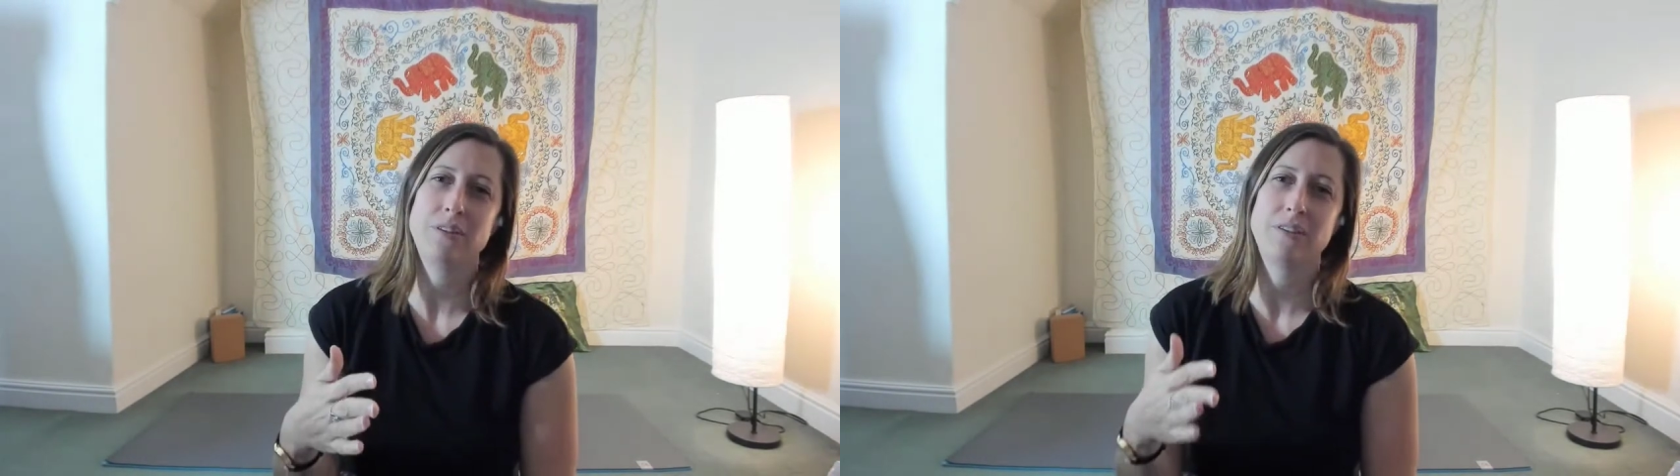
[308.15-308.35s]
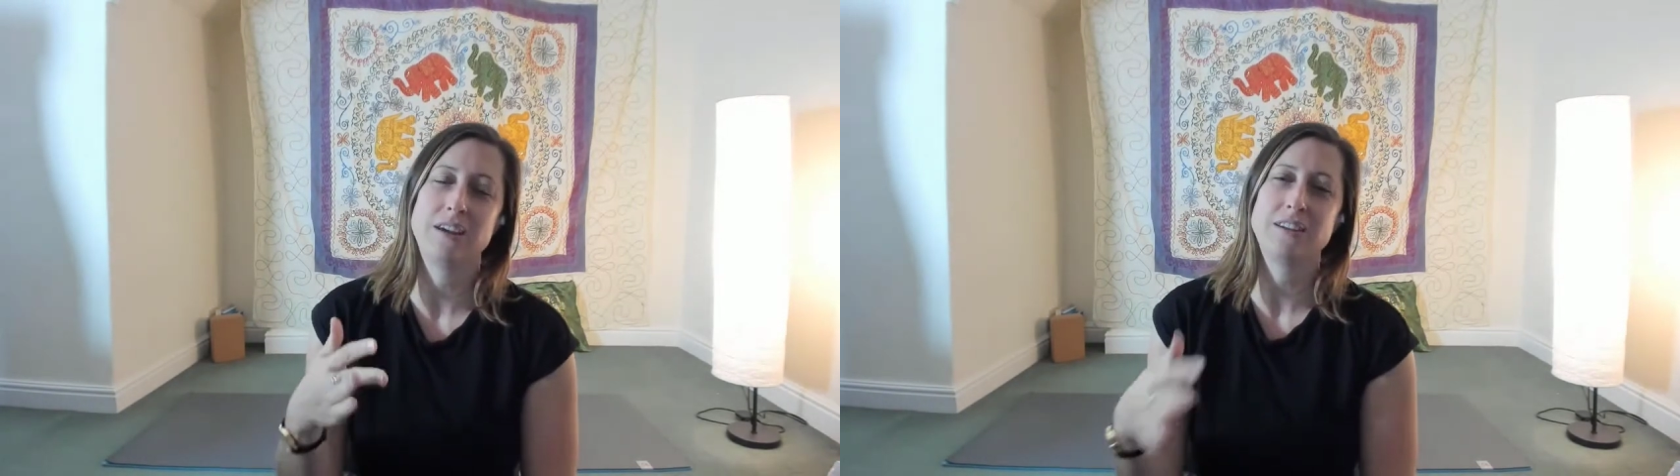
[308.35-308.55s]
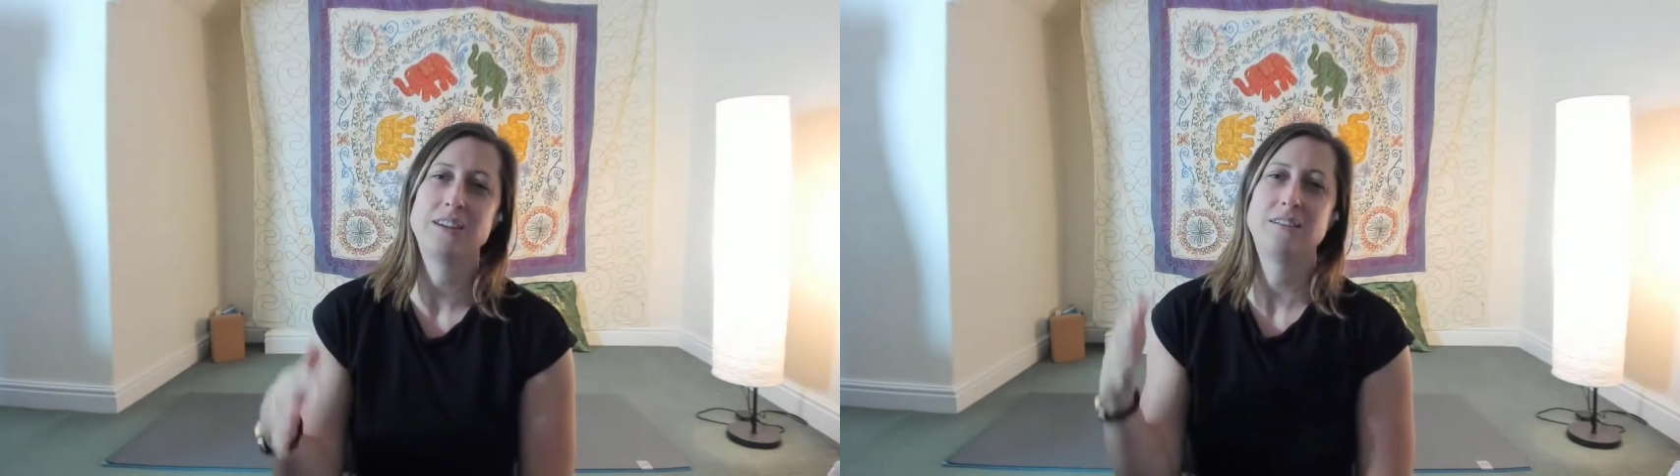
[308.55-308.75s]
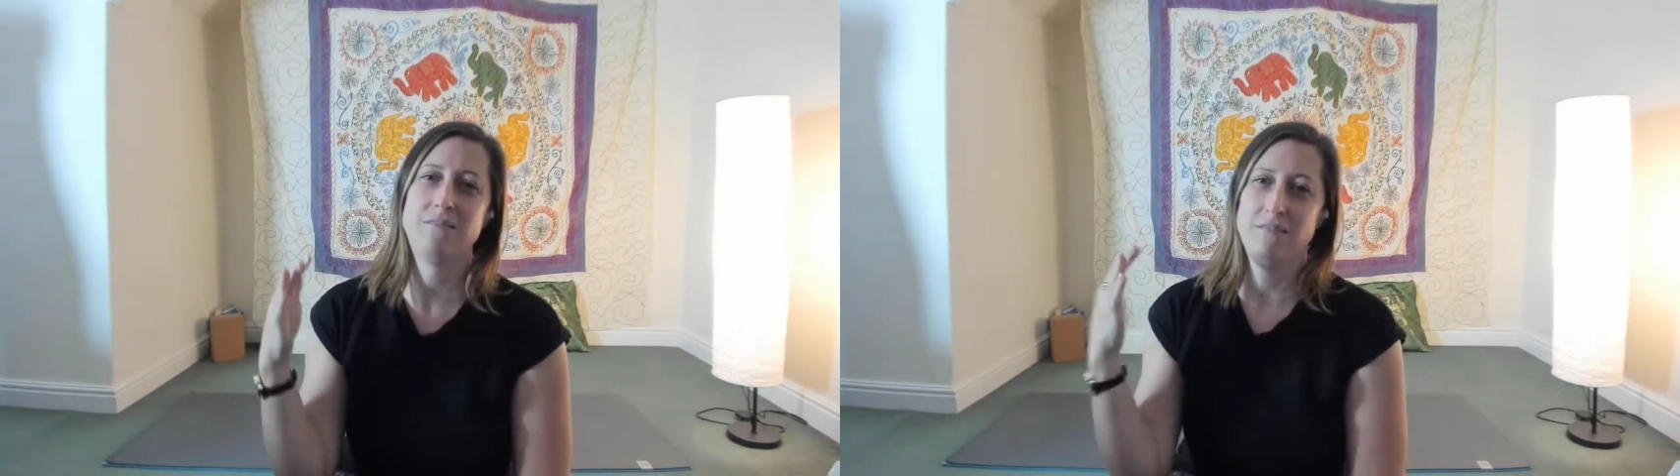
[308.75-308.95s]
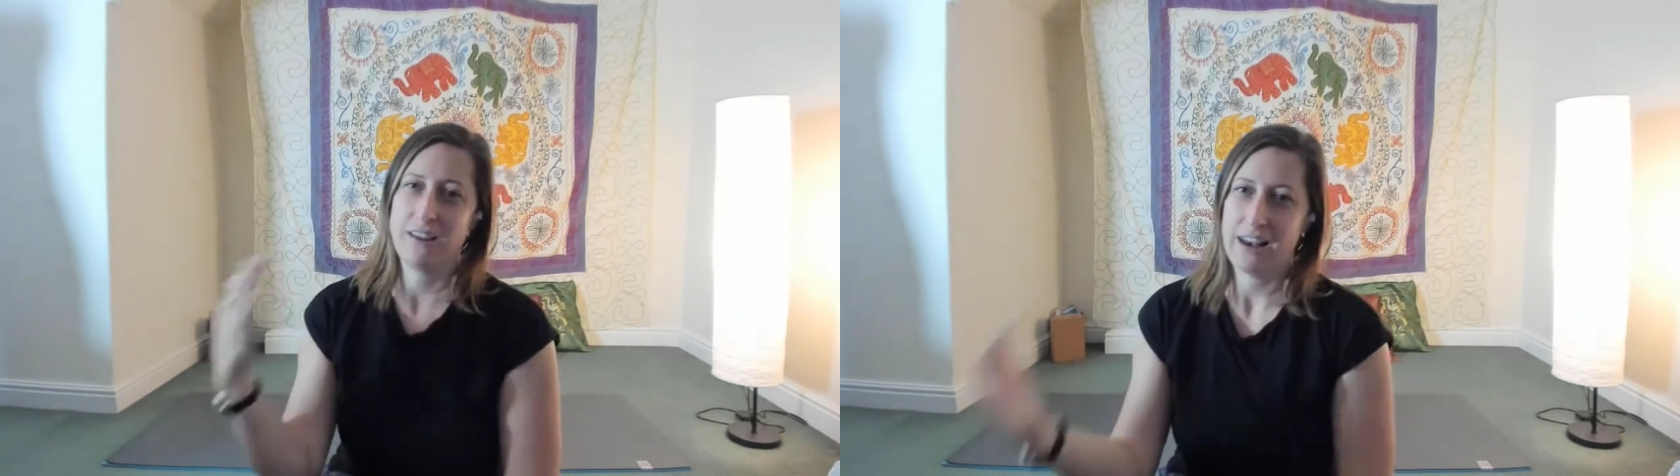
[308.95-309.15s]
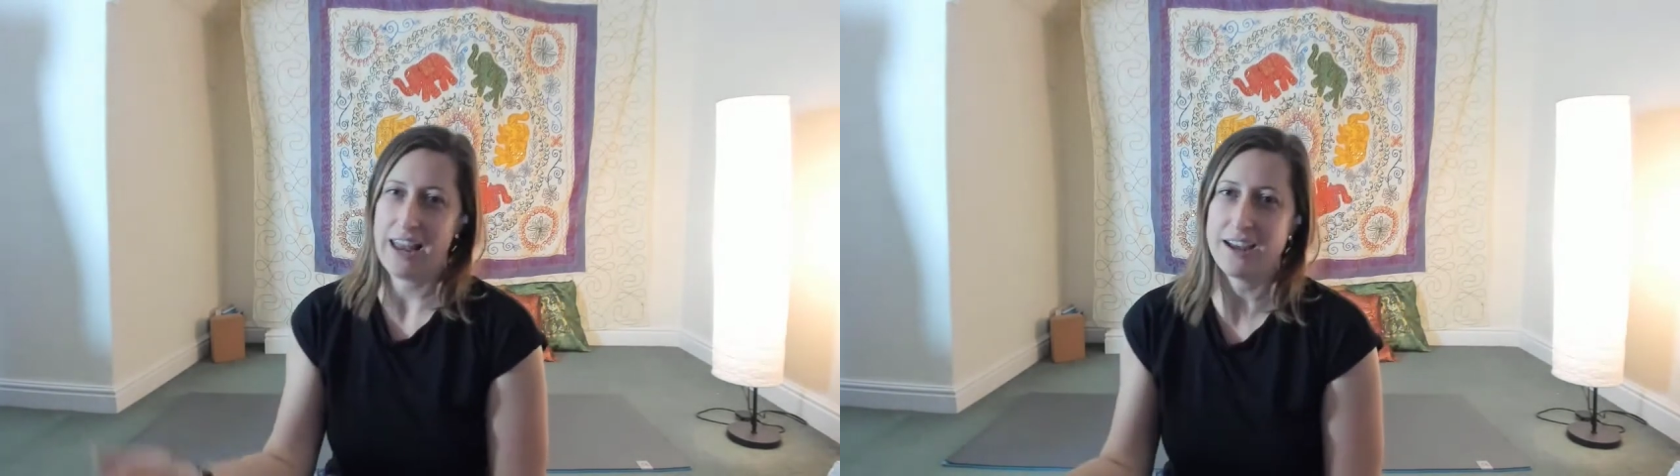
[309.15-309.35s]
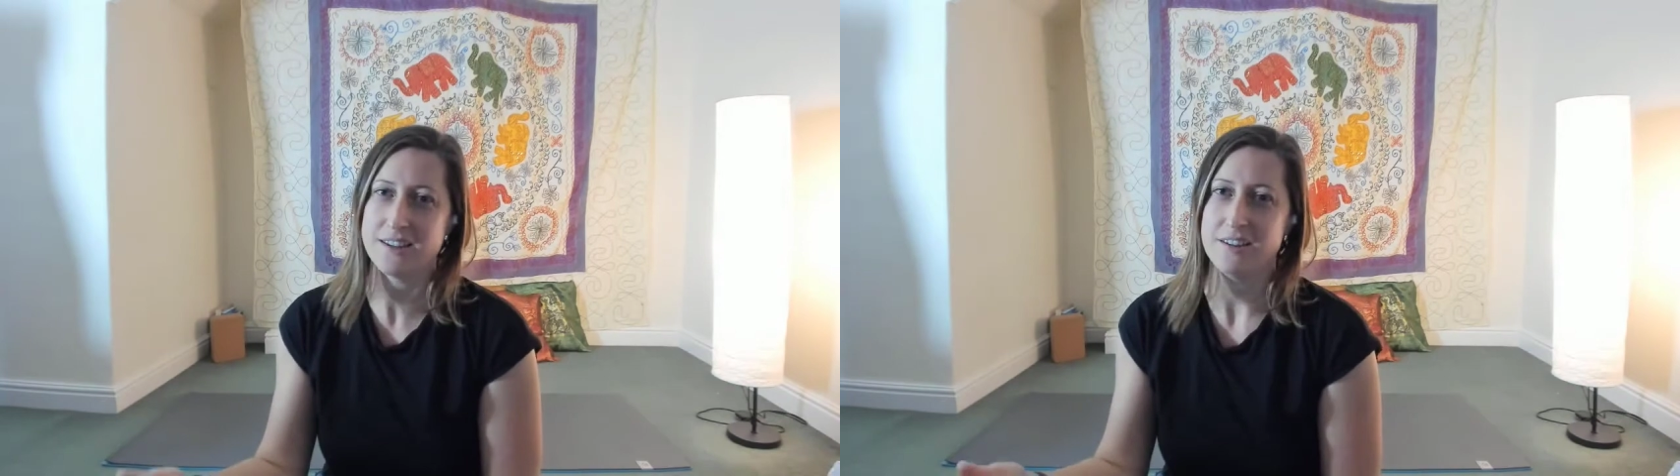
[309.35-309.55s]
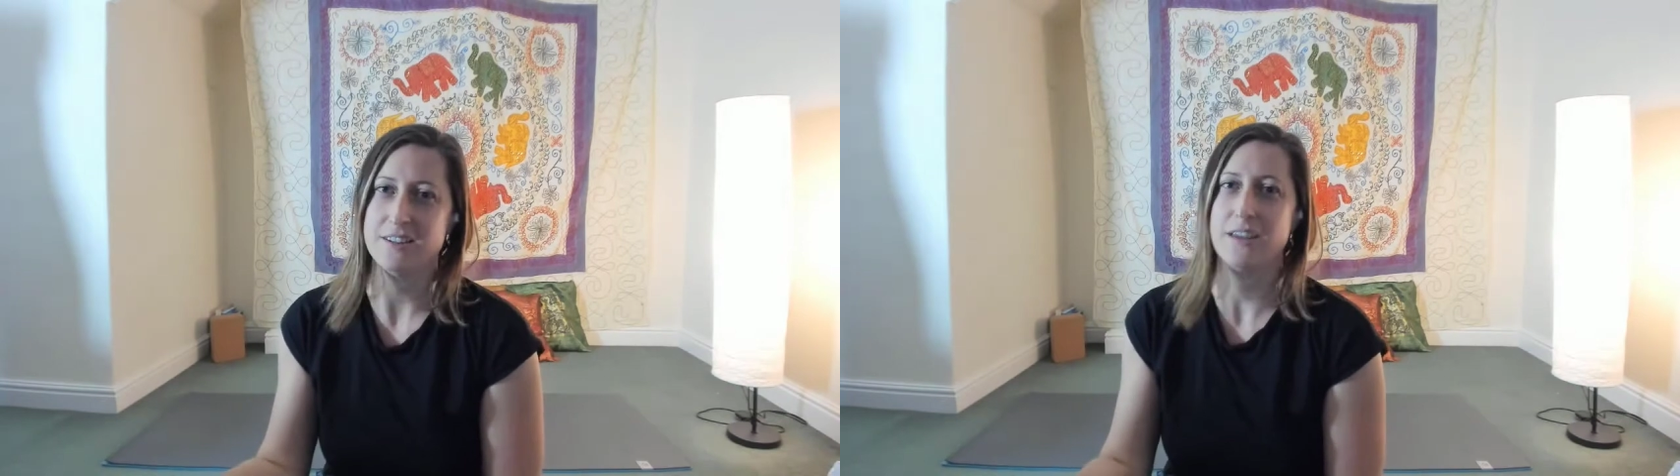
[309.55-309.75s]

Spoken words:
these classes.